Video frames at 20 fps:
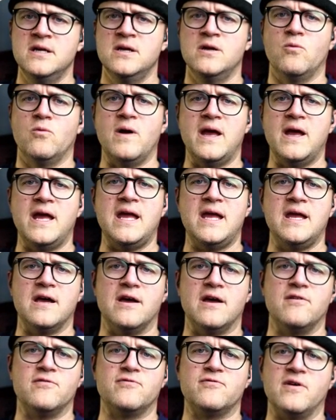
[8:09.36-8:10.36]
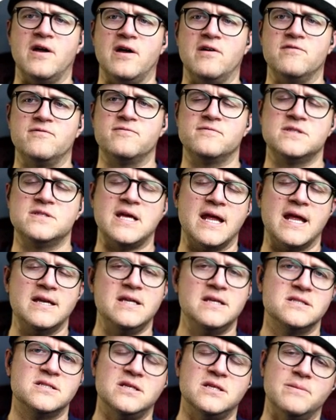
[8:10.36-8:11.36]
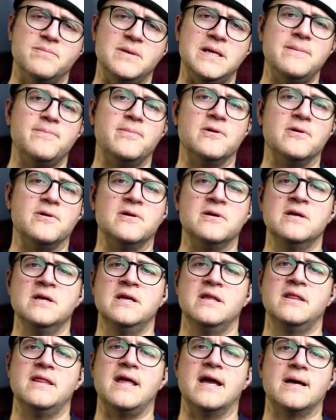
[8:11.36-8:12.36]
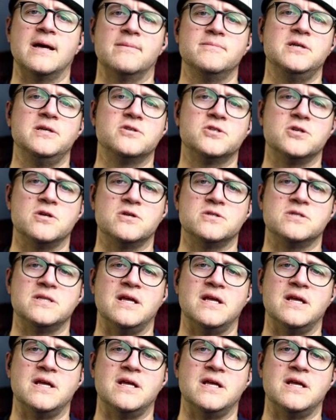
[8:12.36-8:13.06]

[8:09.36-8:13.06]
way of tending to the people that come to your church.